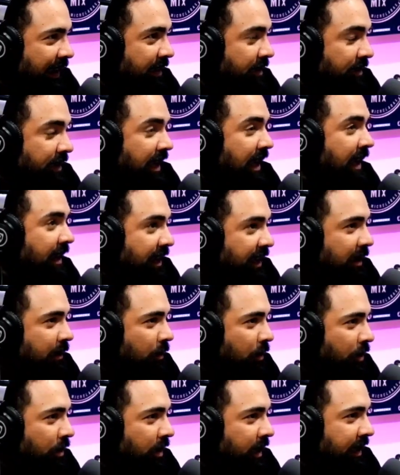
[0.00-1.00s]
and they're not
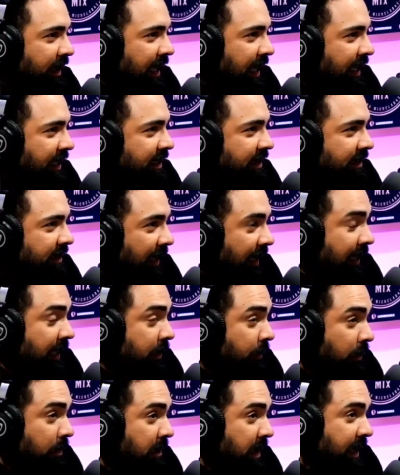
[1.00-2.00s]
anymore. And that's at
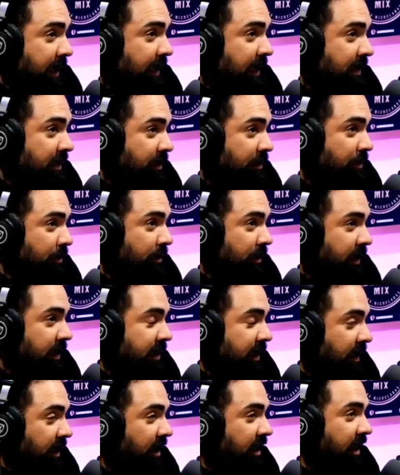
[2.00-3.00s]
least with me as a dude.
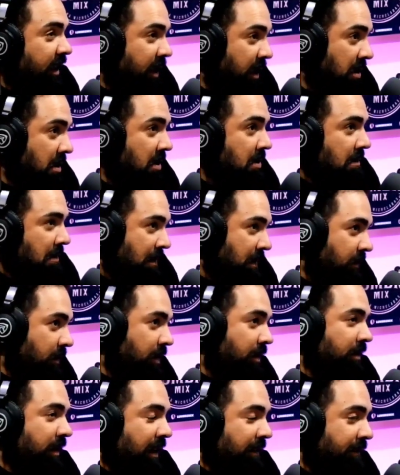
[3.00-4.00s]
It's like, all right,
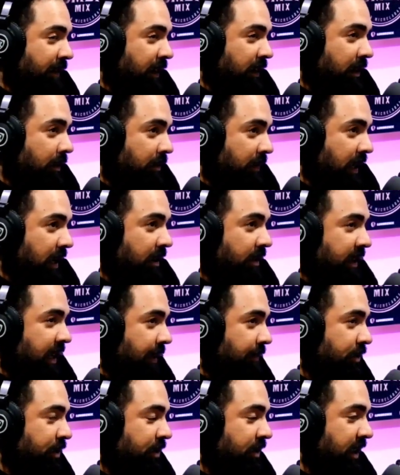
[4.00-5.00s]
well, I fucked up there.
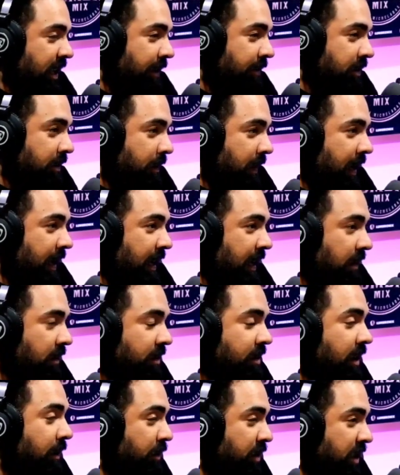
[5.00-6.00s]
That was good. That was
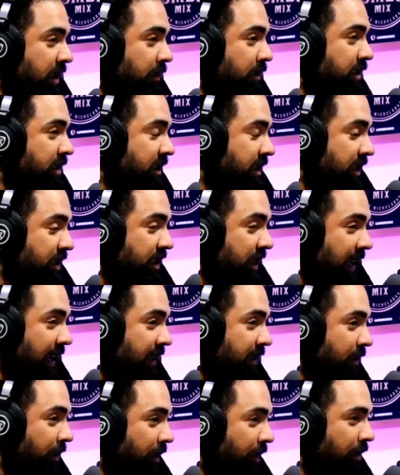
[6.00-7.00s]
bad. Well, I wish I wasn't such an
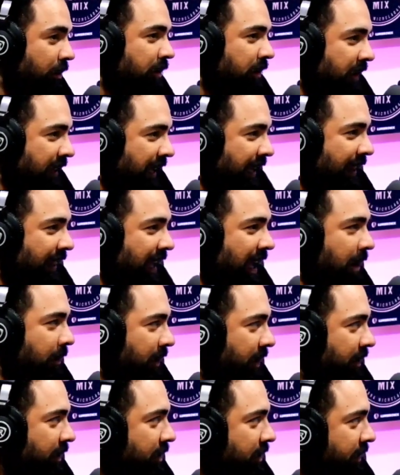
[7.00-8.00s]
asshole like that.
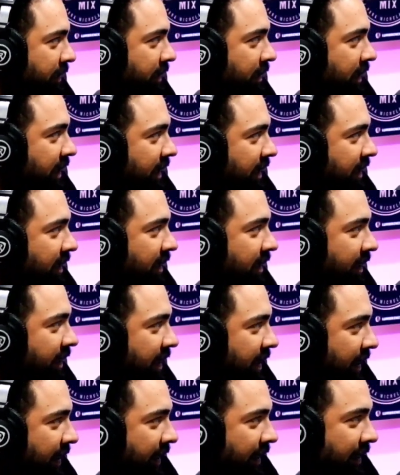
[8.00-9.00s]
But girls feel like
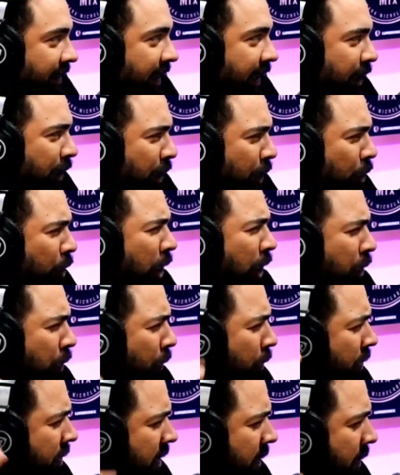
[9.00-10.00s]
they
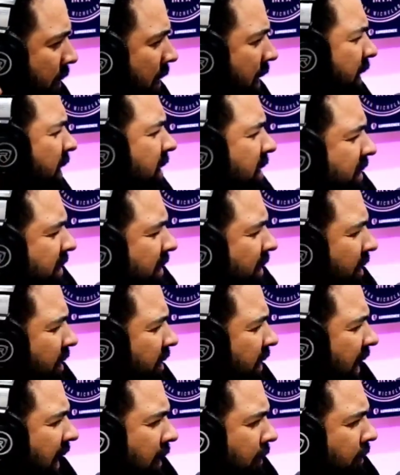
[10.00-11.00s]
lose maybe because
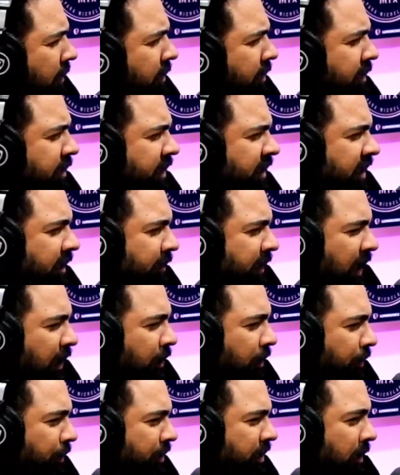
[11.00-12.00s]
they get older and stuff. They
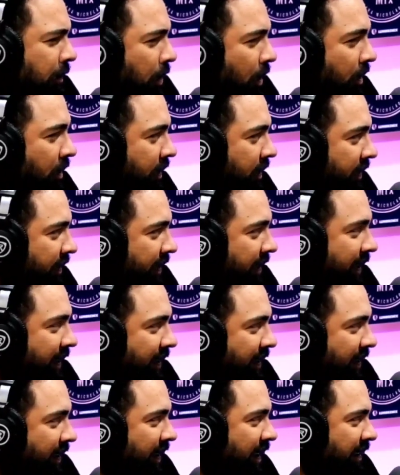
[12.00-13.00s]
lose a part
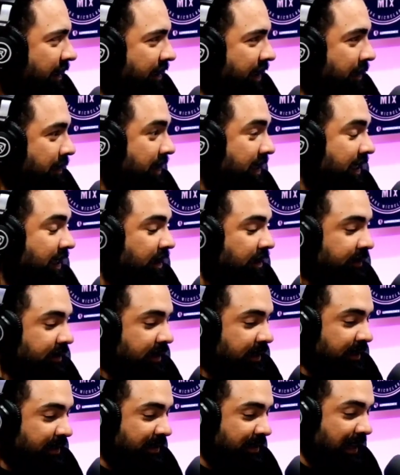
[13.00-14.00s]
of
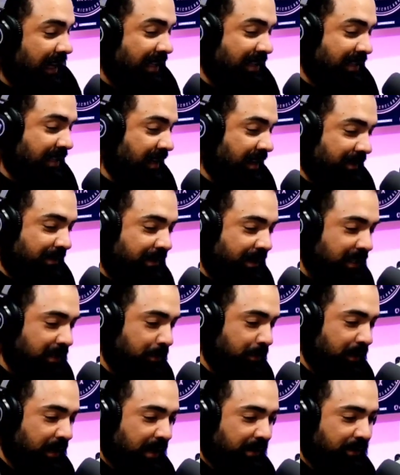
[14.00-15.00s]
themselves, and I see it on
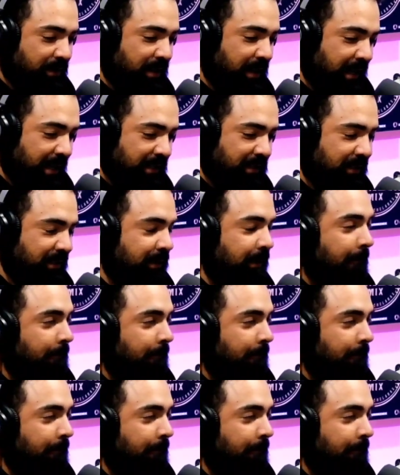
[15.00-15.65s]
Facebook every day.